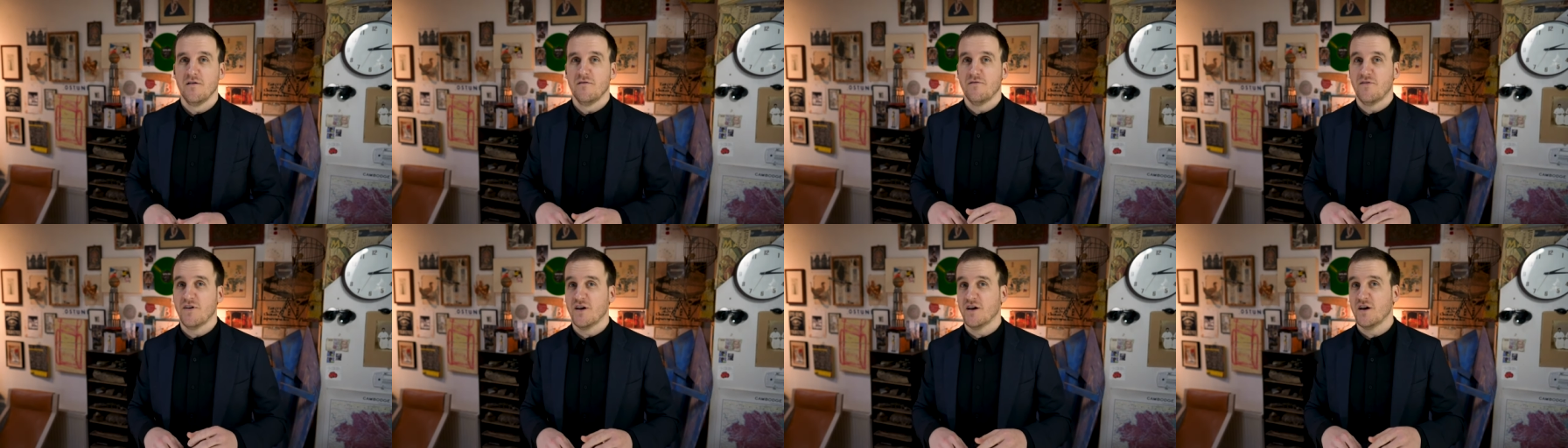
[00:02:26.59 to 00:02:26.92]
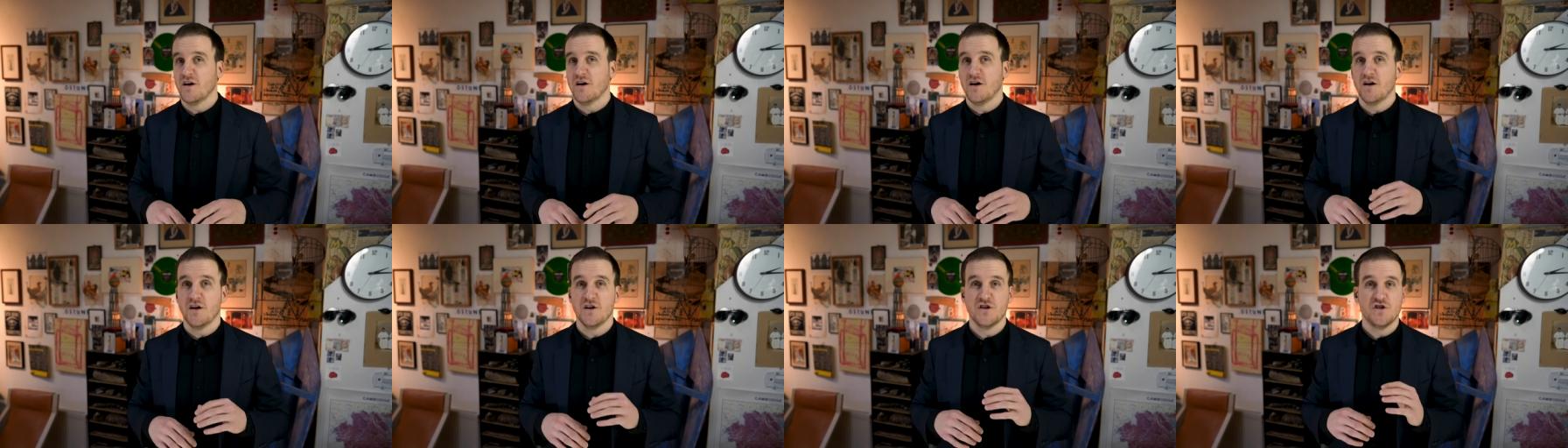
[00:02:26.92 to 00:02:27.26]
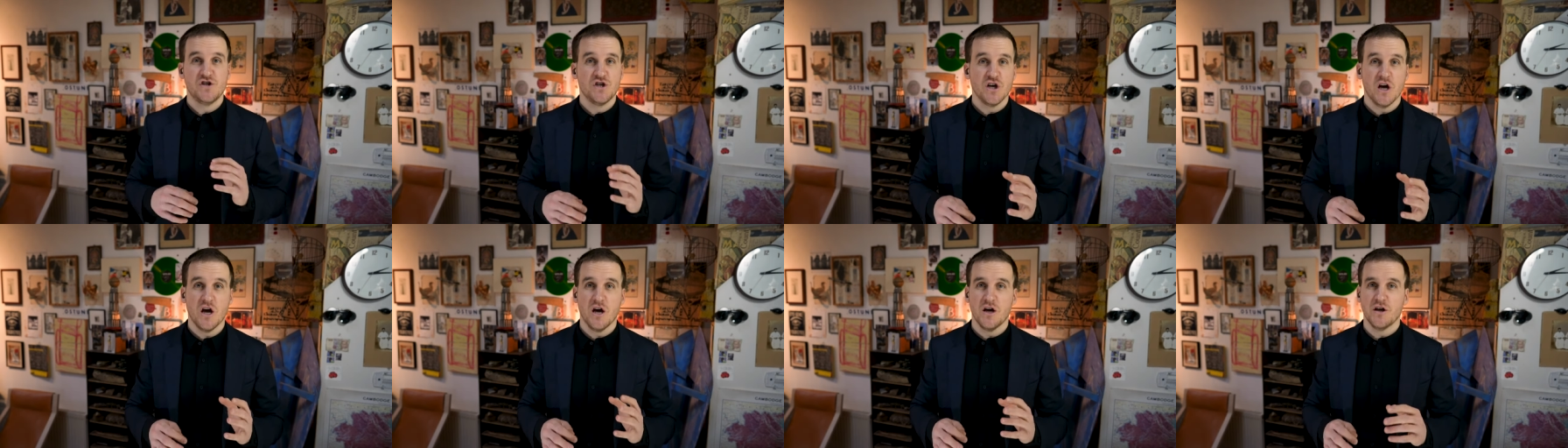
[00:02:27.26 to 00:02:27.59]
via a
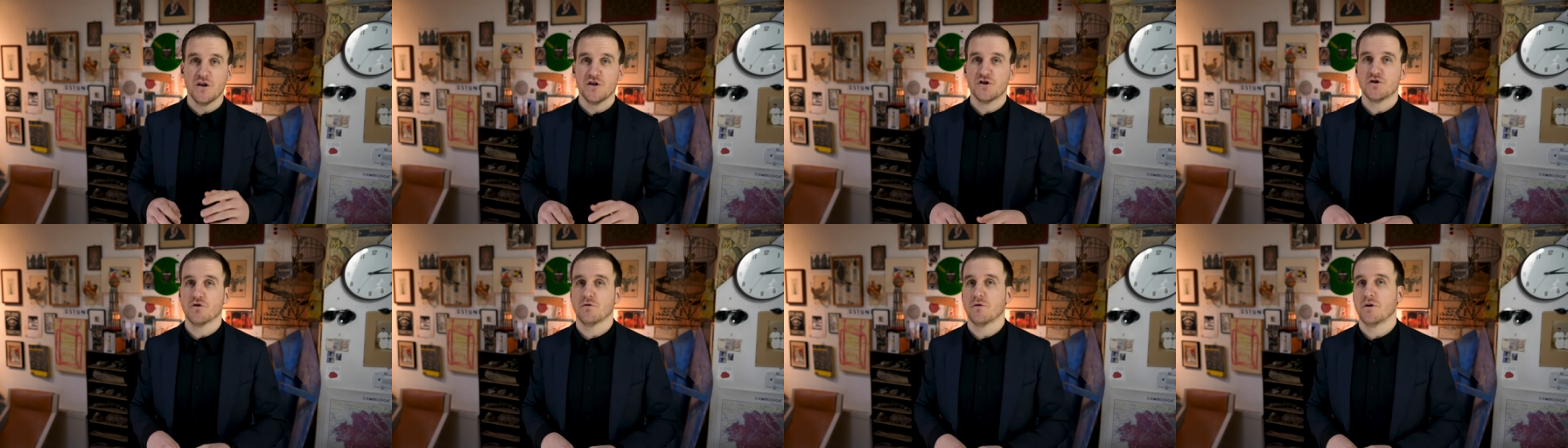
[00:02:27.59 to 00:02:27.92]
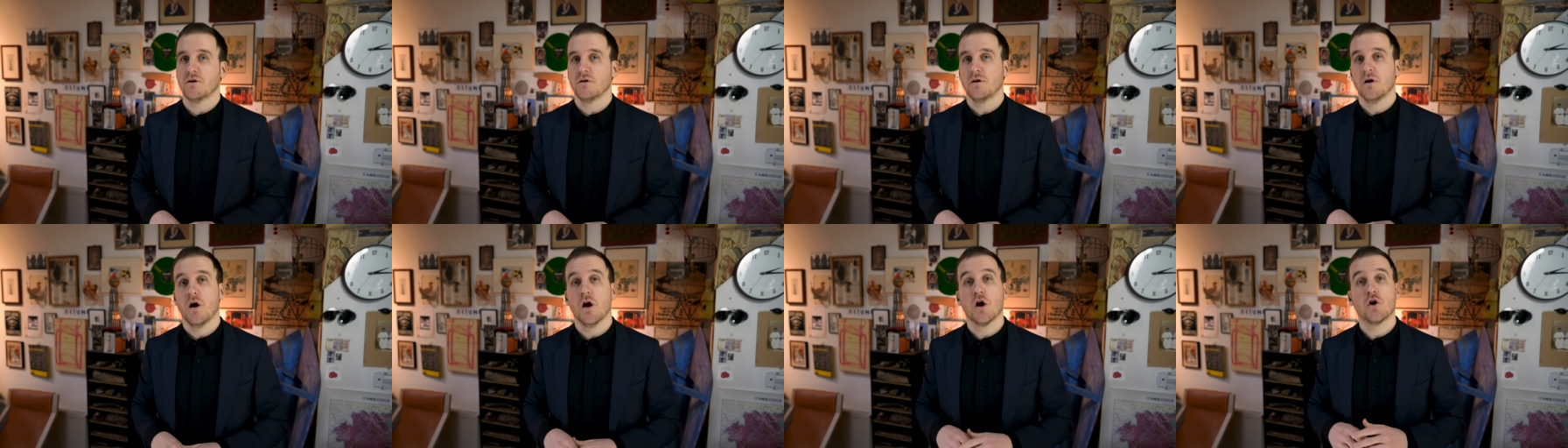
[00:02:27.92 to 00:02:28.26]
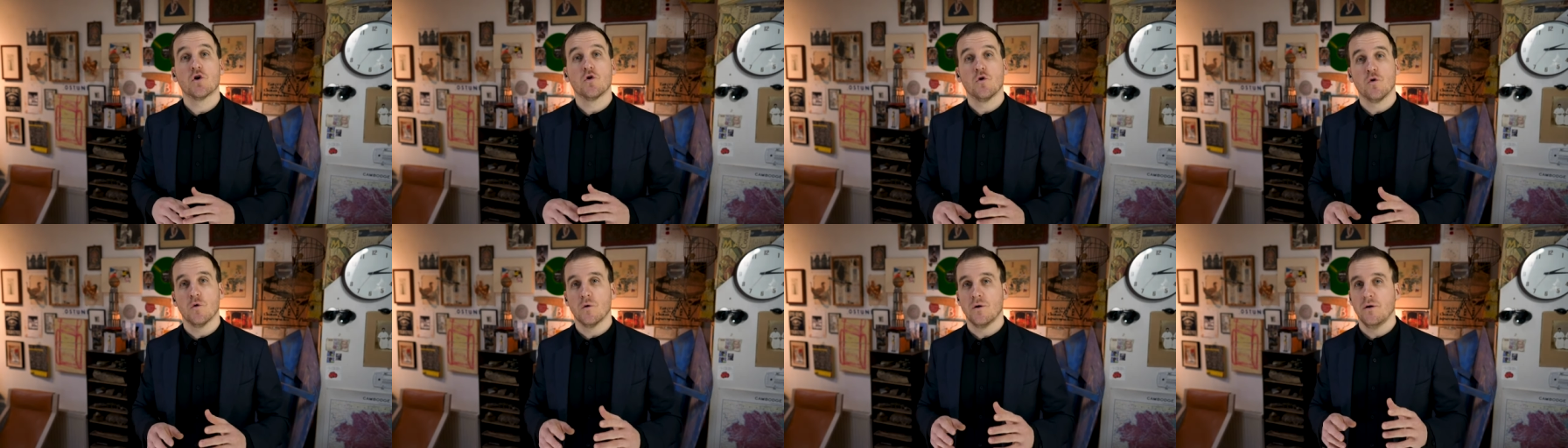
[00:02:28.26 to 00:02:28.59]
judge or a
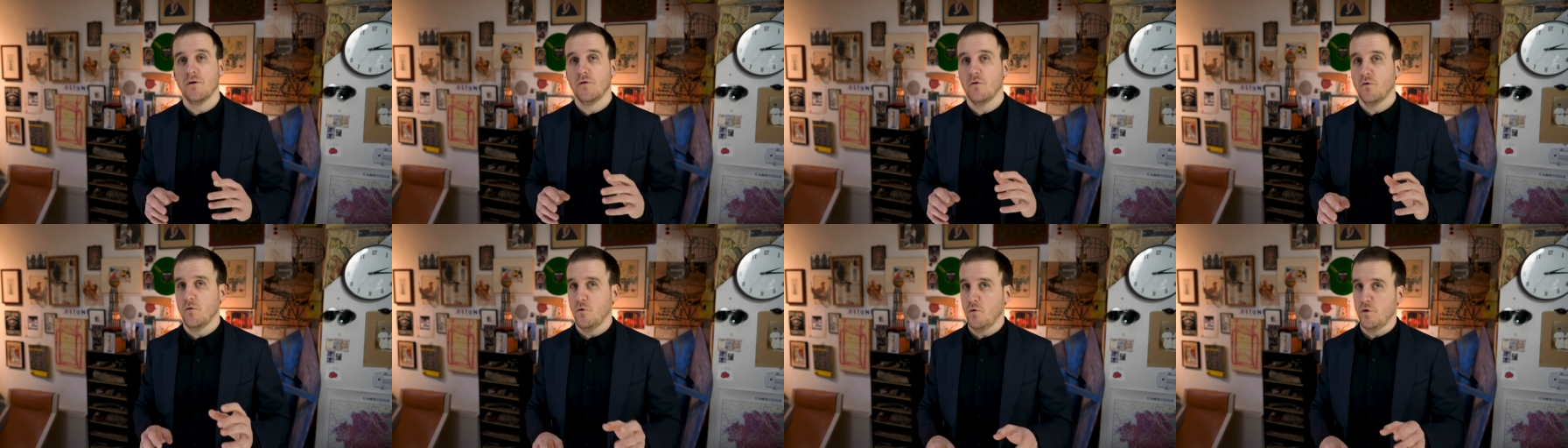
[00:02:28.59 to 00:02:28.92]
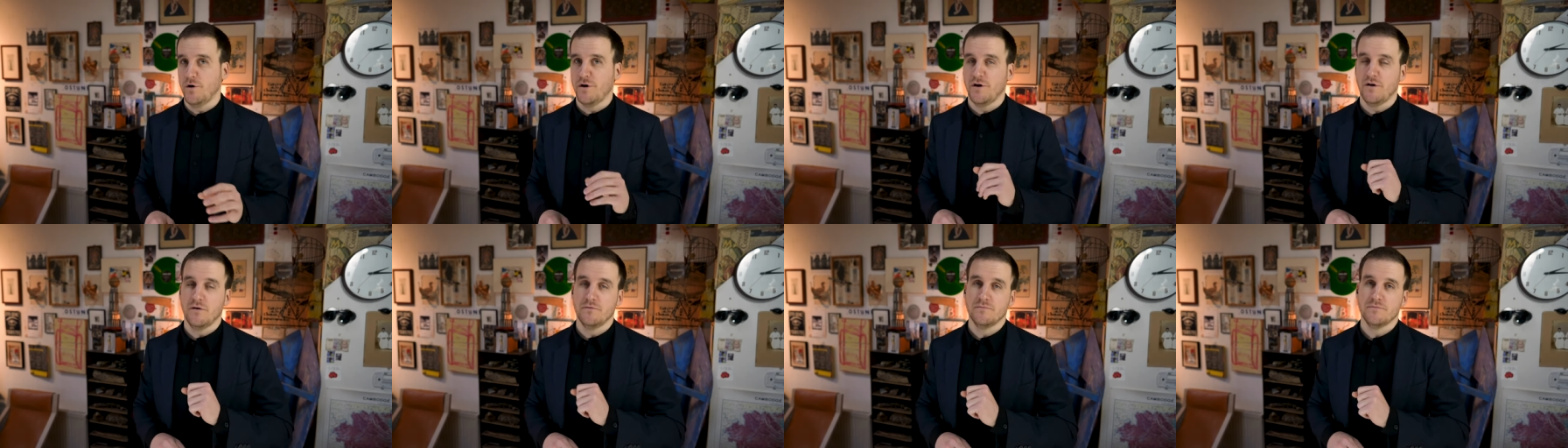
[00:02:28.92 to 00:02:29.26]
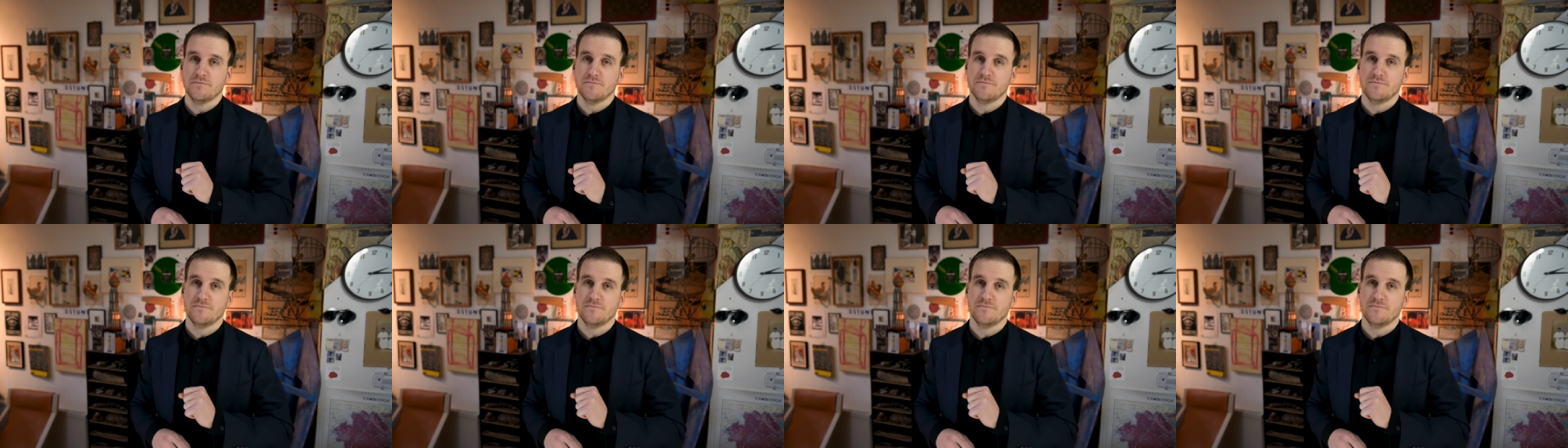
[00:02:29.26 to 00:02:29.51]
court order.